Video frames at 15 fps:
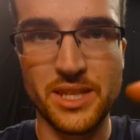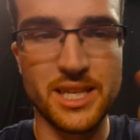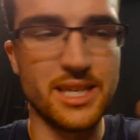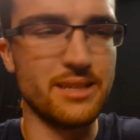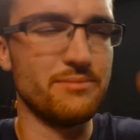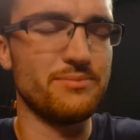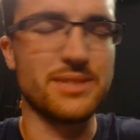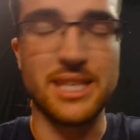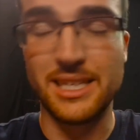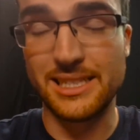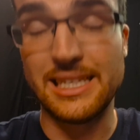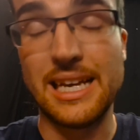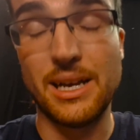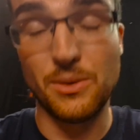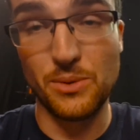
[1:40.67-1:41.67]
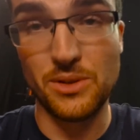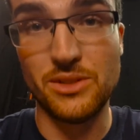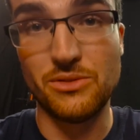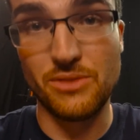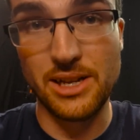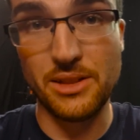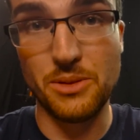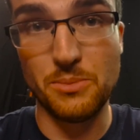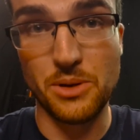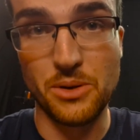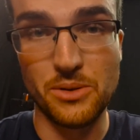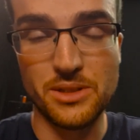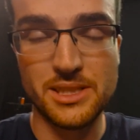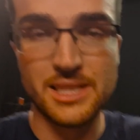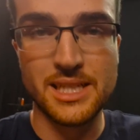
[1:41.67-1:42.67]
a towel around the
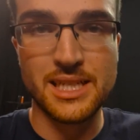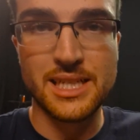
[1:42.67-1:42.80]
pole,